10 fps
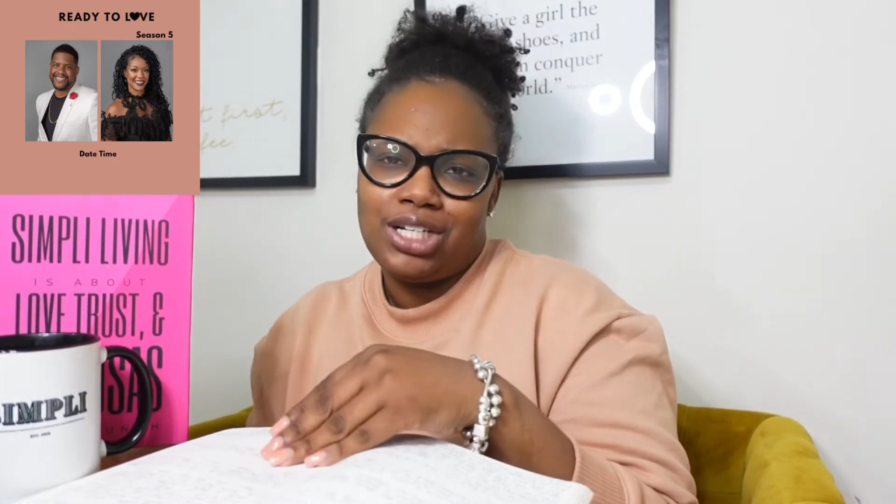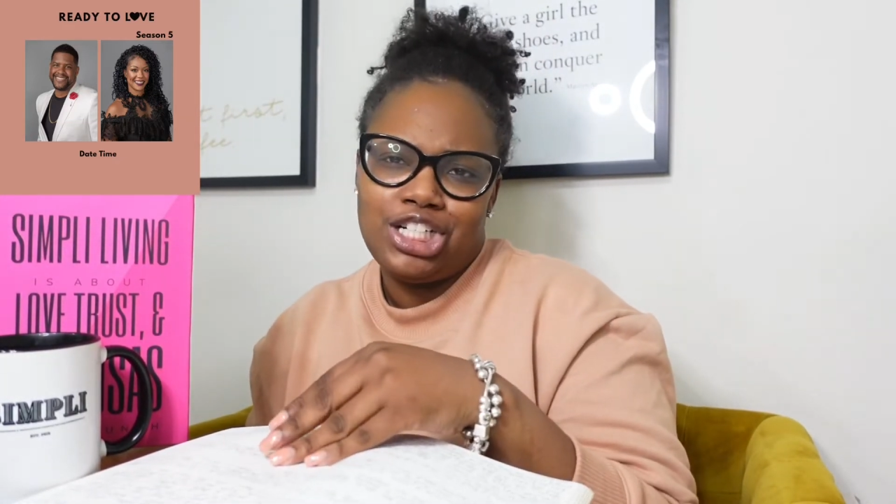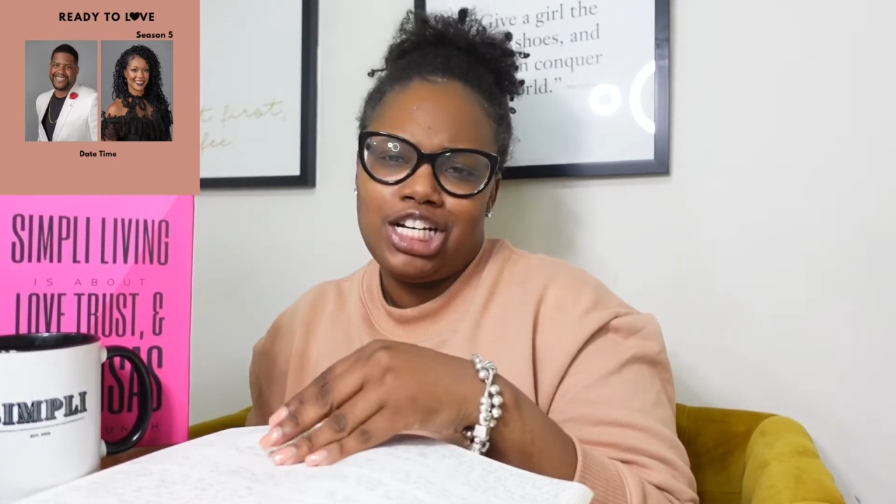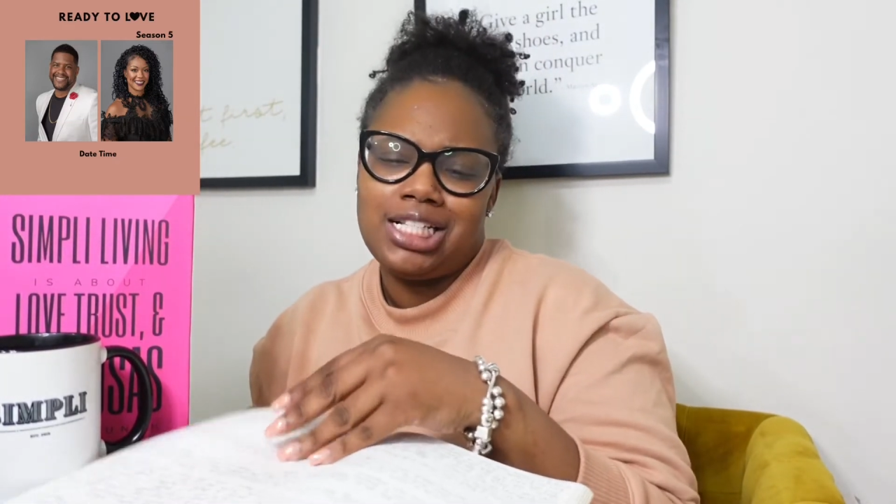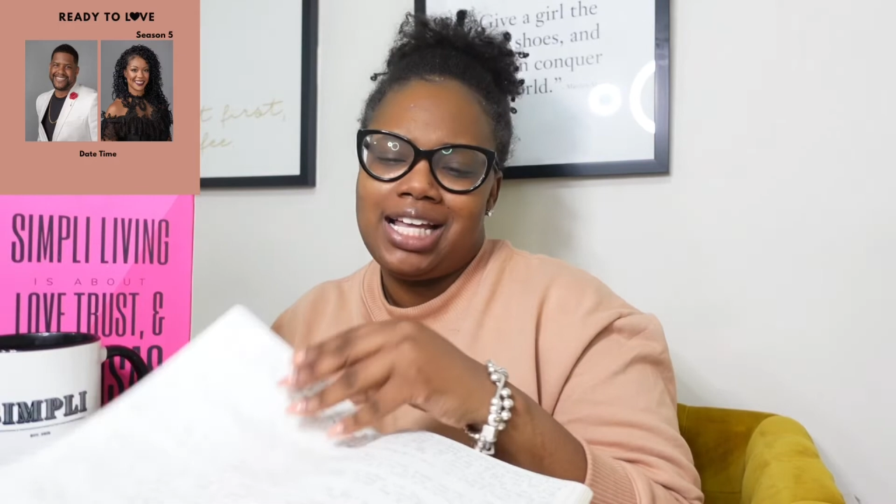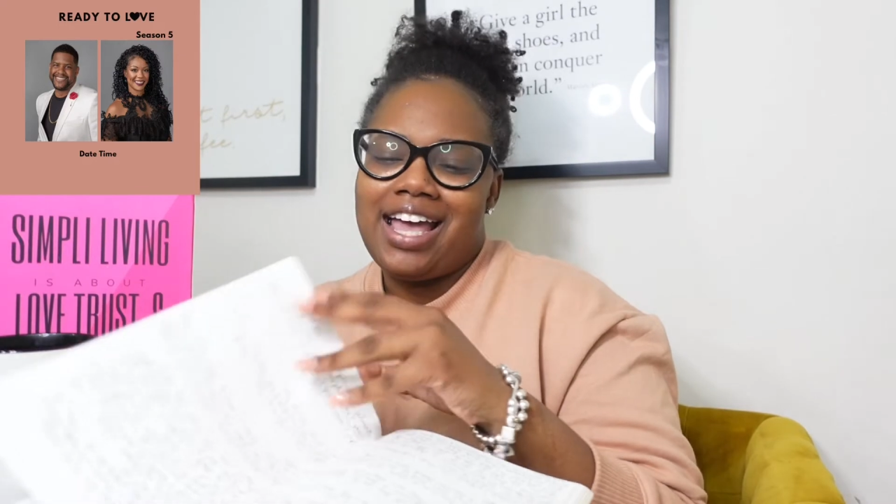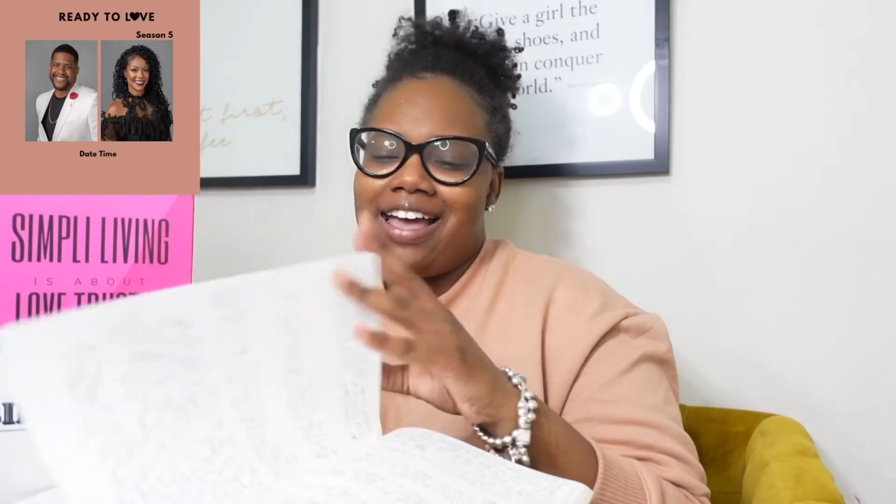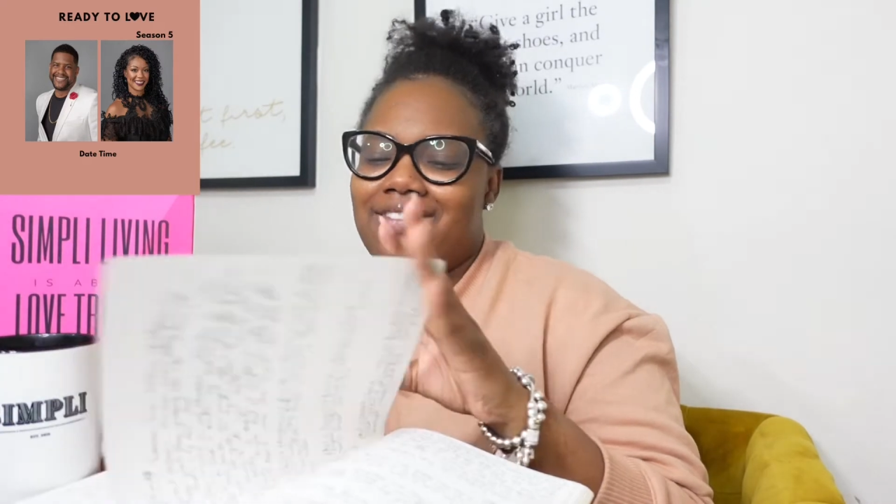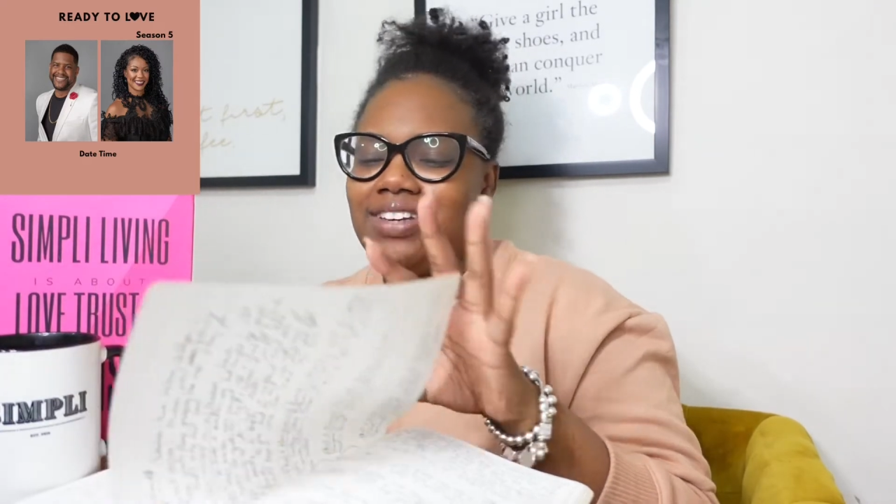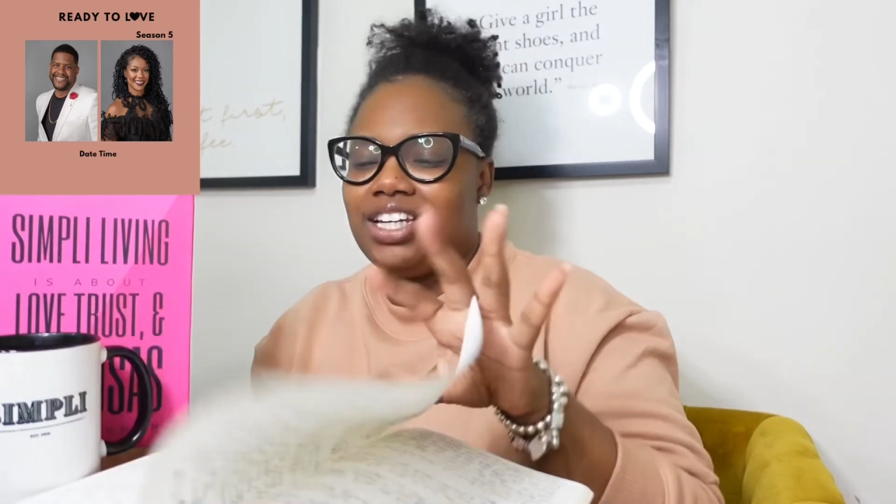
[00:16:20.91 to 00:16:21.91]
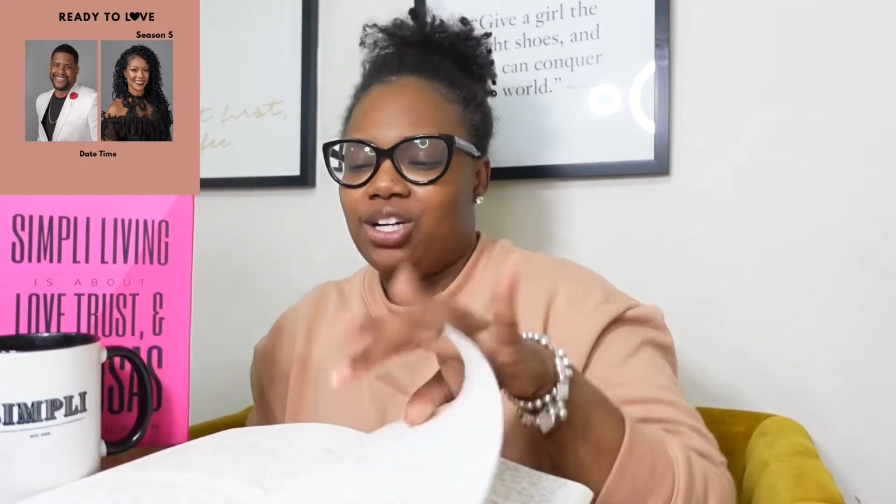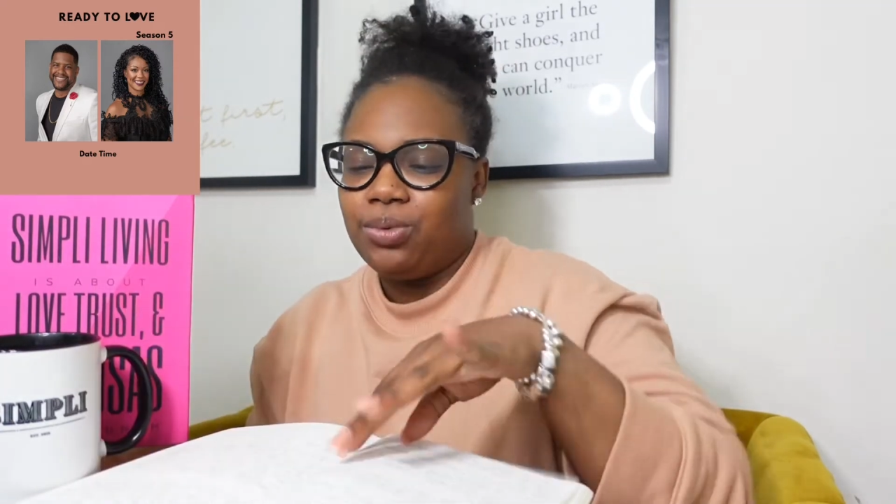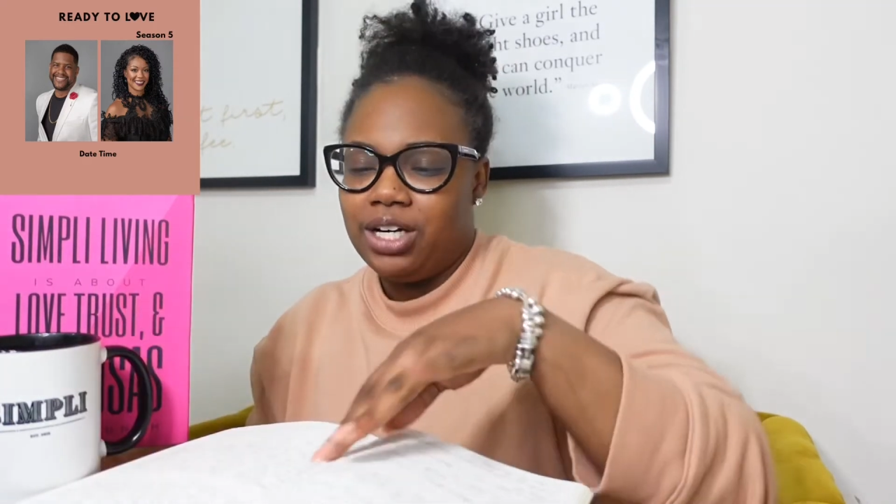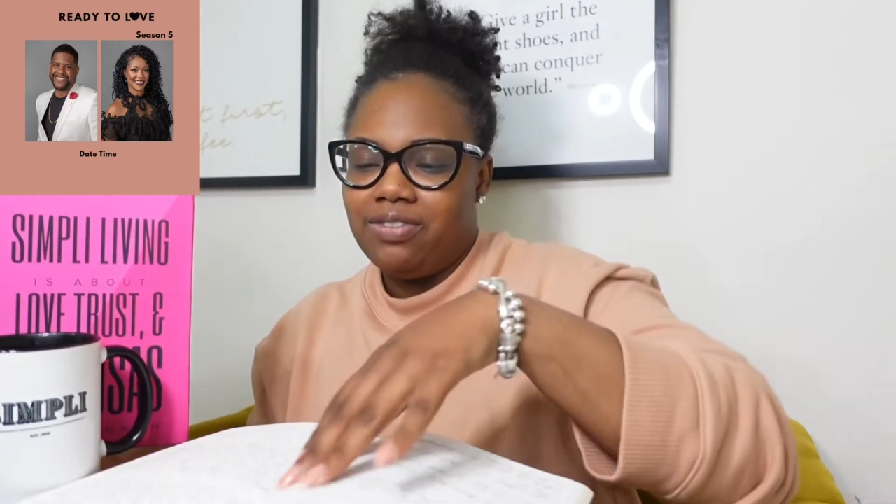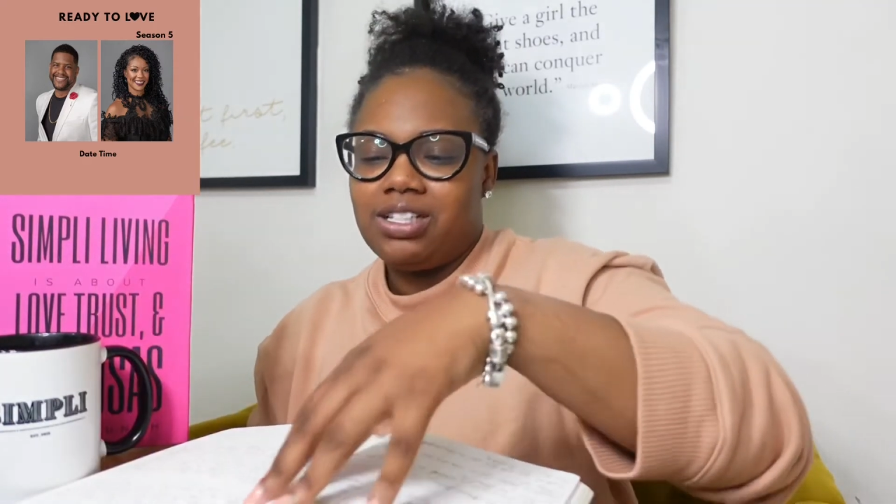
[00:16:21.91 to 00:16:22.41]
She doesn't have any or
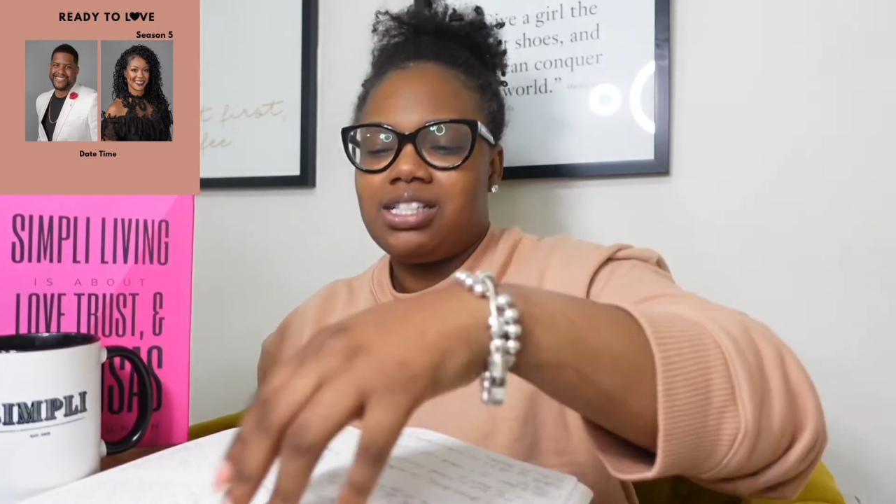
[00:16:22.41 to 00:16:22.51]
whatever.